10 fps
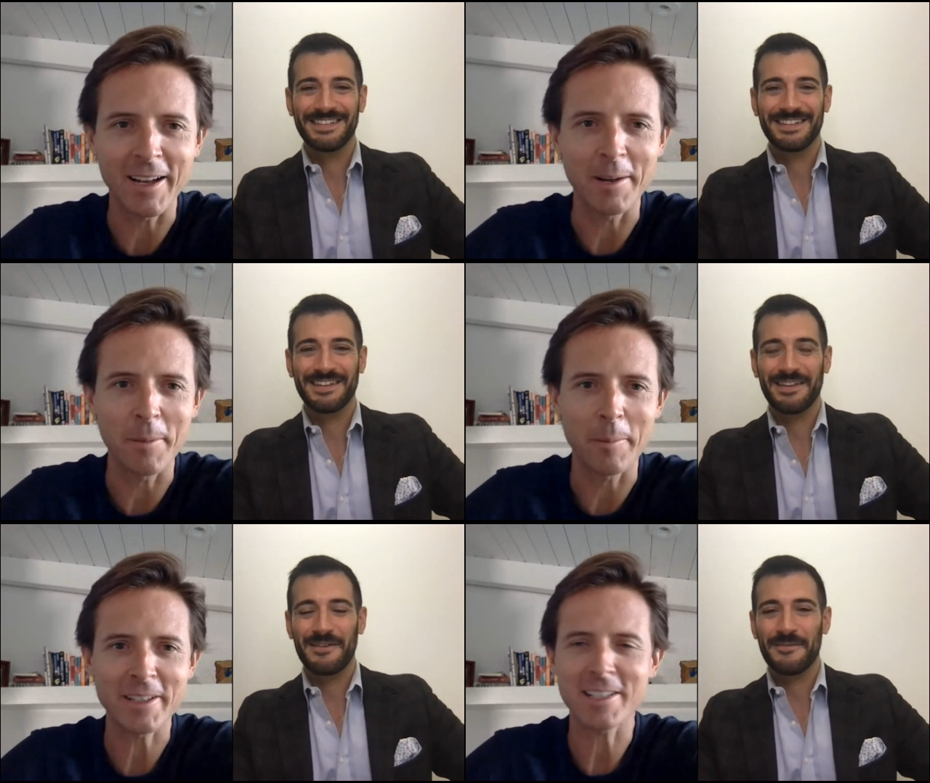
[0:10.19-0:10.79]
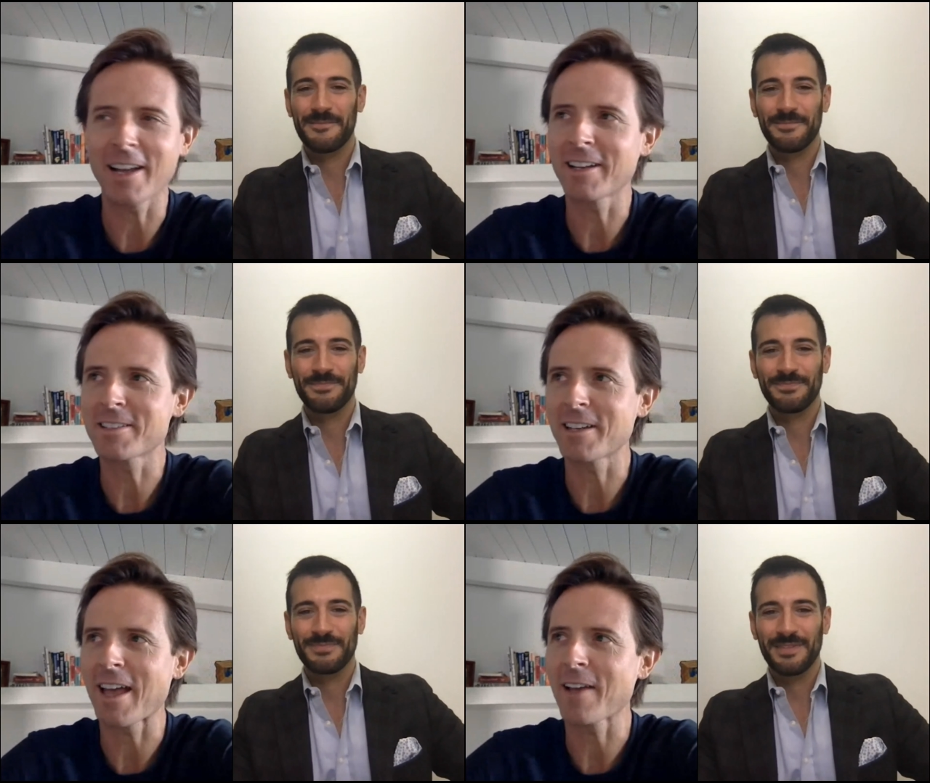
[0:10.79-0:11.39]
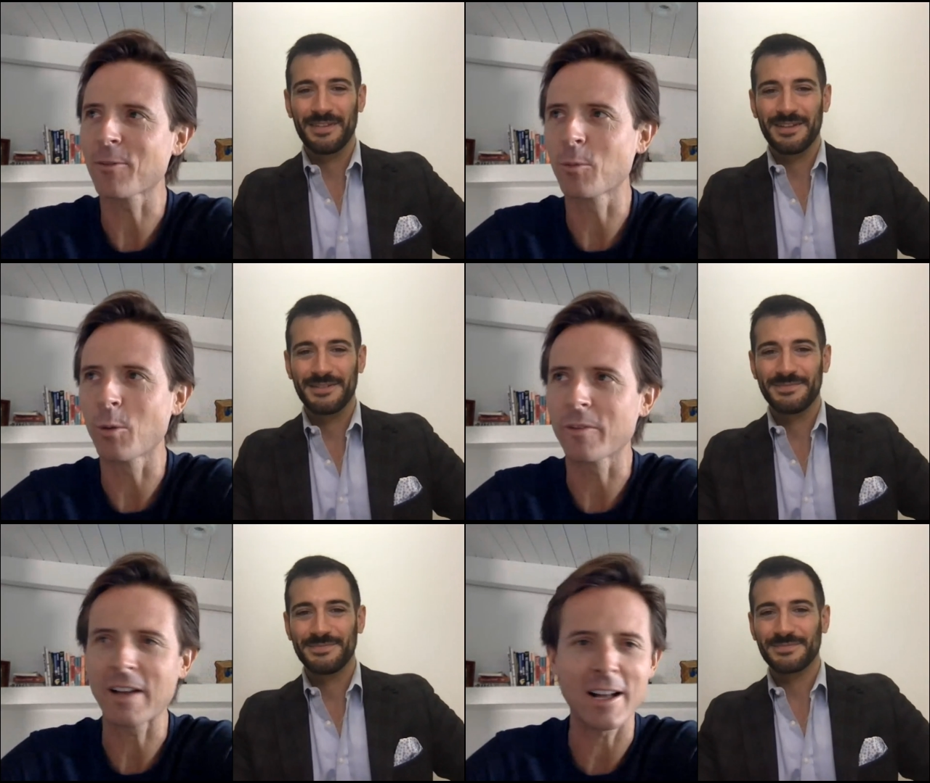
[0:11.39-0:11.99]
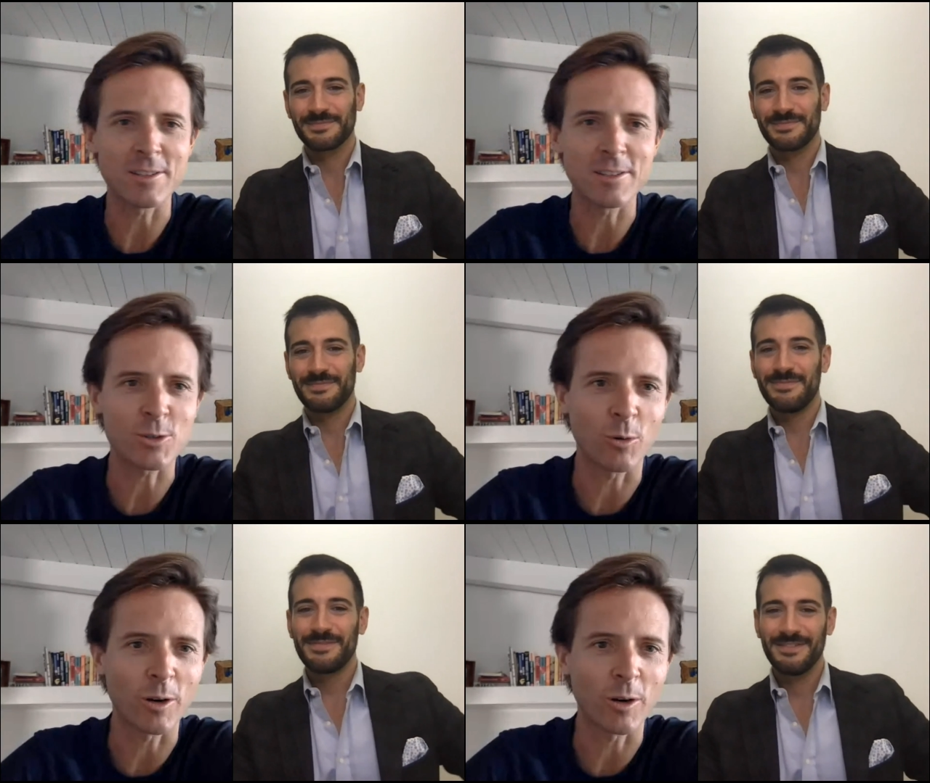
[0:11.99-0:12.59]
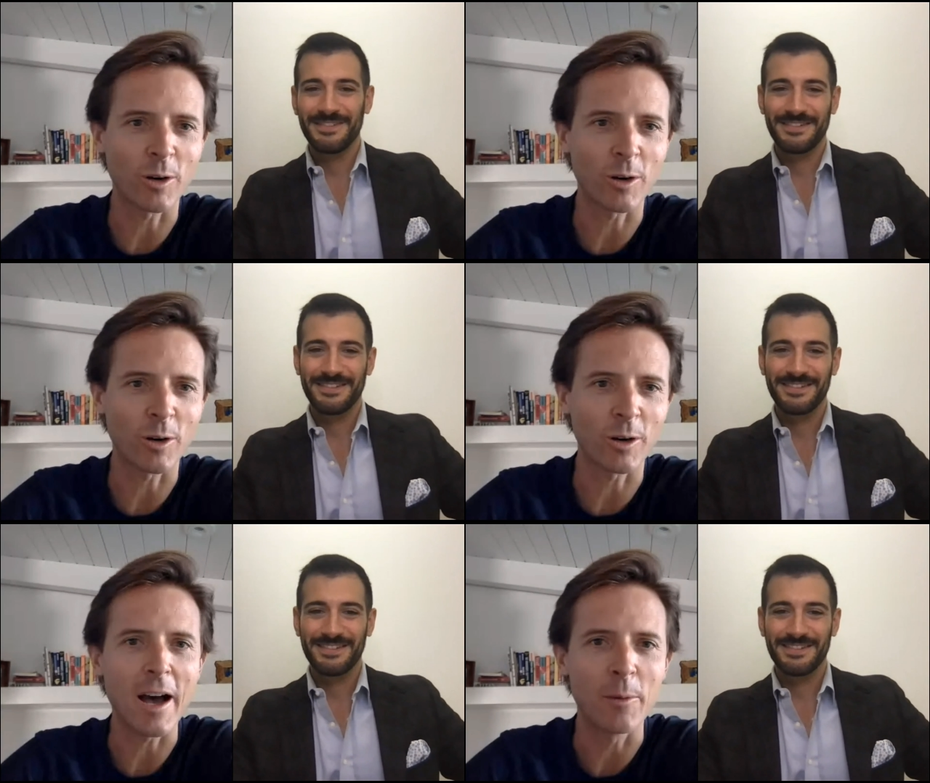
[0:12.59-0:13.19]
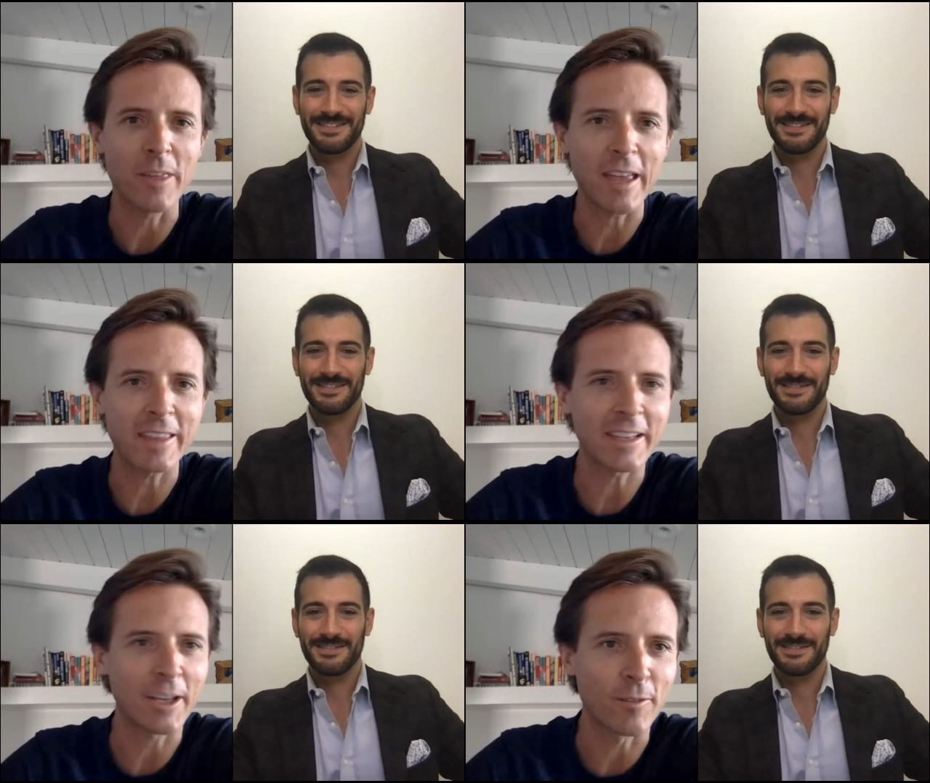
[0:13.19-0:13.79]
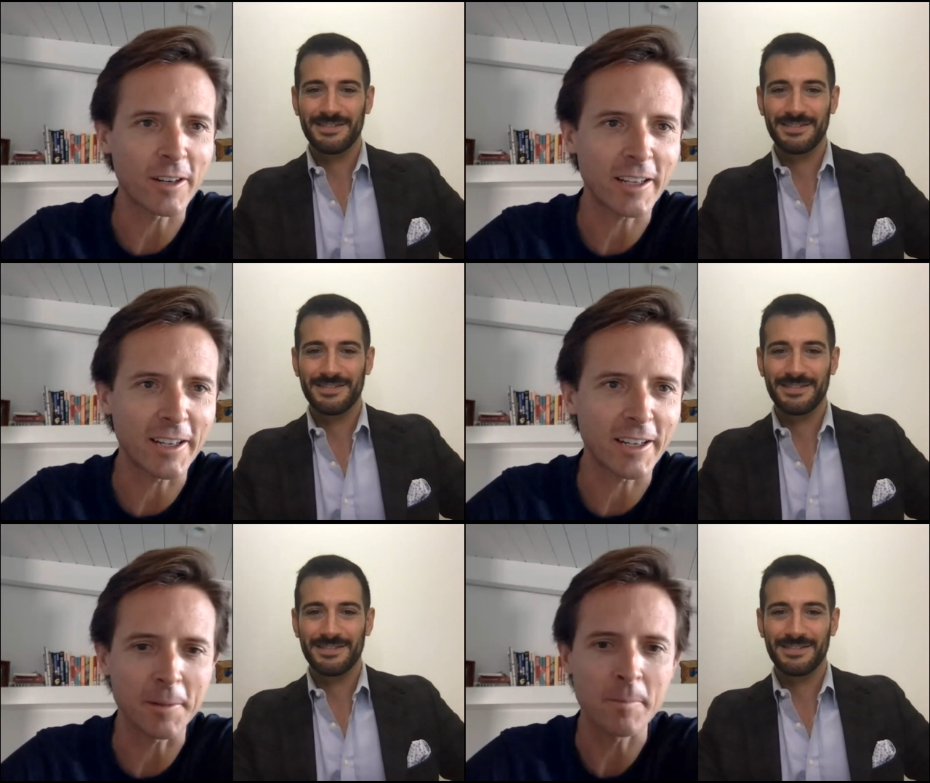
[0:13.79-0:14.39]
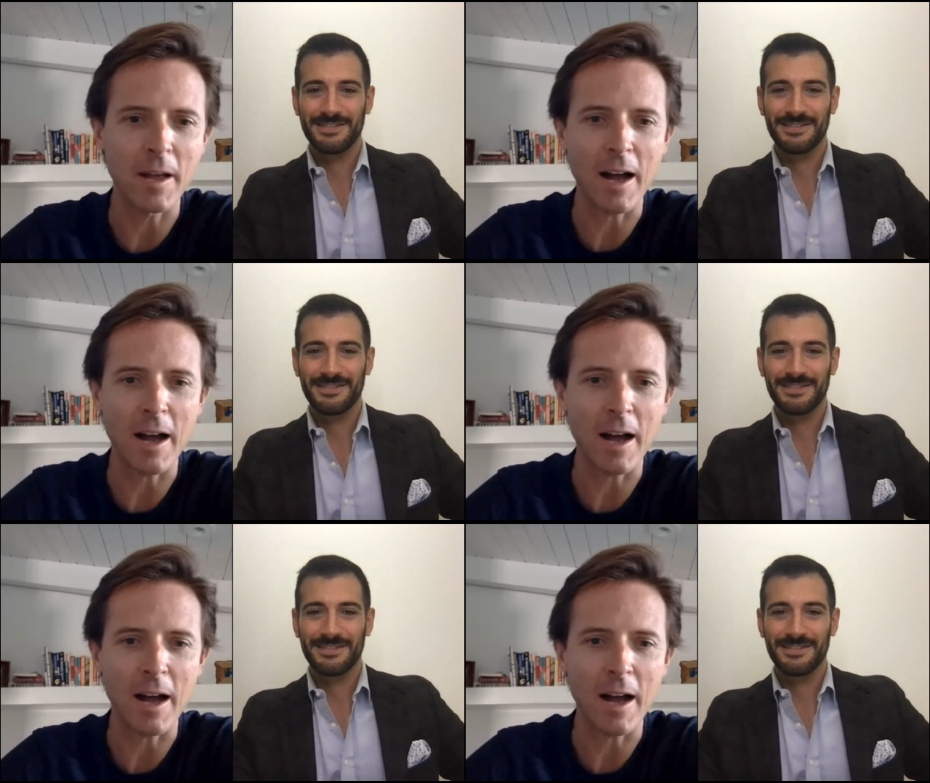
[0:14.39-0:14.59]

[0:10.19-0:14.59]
Speaker 1: Um, I'm excited today for what we've got in store uh, with Anthony over here.